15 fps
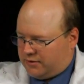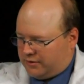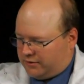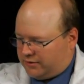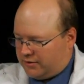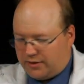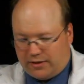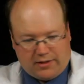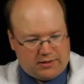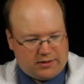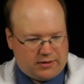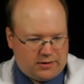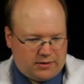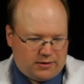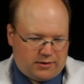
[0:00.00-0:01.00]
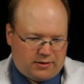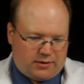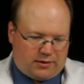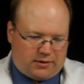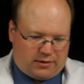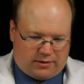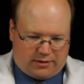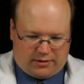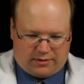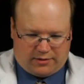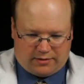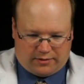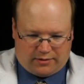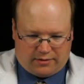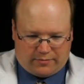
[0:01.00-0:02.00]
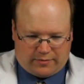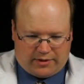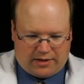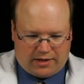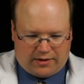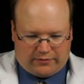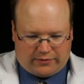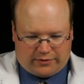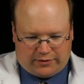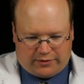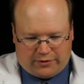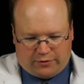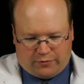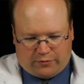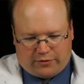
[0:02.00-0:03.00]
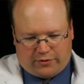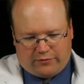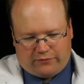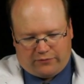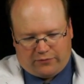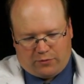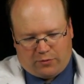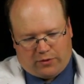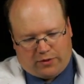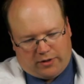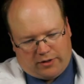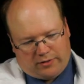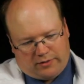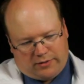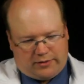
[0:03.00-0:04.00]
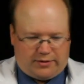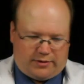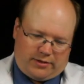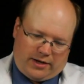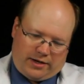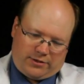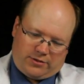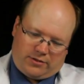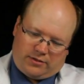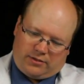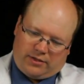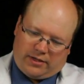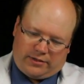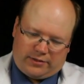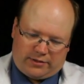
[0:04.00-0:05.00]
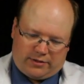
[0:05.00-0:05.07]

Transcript: Side. And here we have it, the GoPro 4. Attached to the lid,